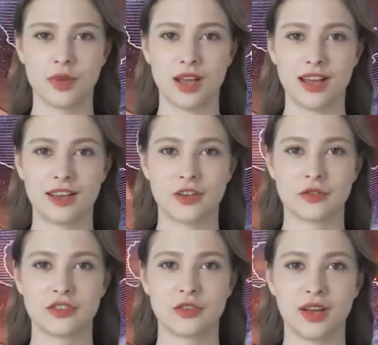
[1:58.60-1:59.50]
When
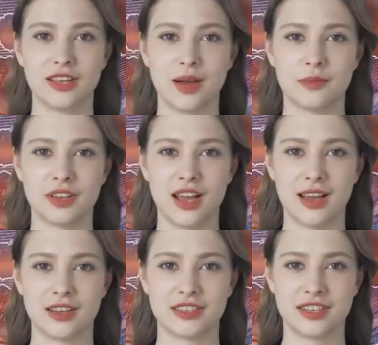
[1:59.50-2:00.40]
Butler is on
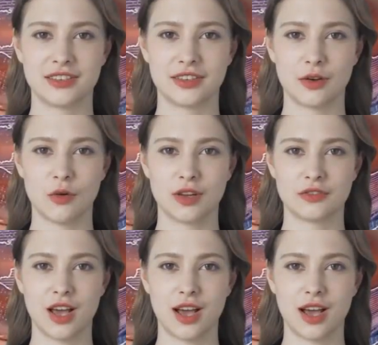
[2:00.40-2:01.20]
fire, the Heat feels